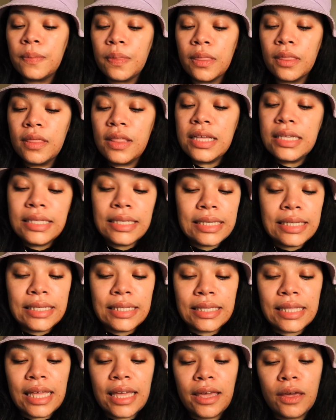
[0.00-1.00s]
This is
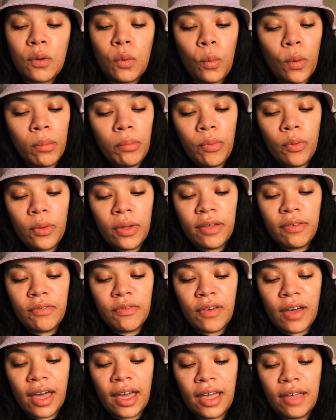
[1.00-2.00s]
the
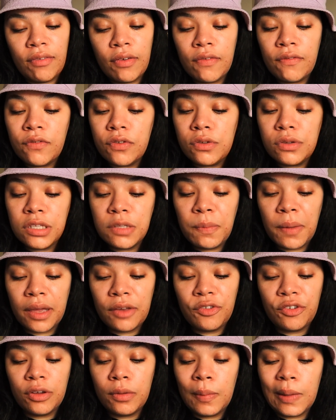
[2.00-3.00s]
1.5 full
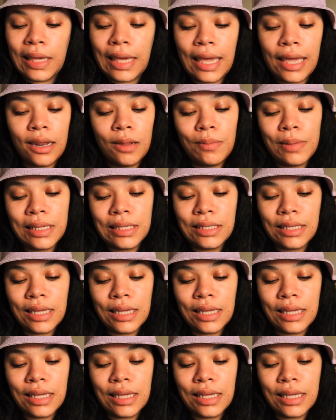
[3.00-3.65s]
spectrum cannabis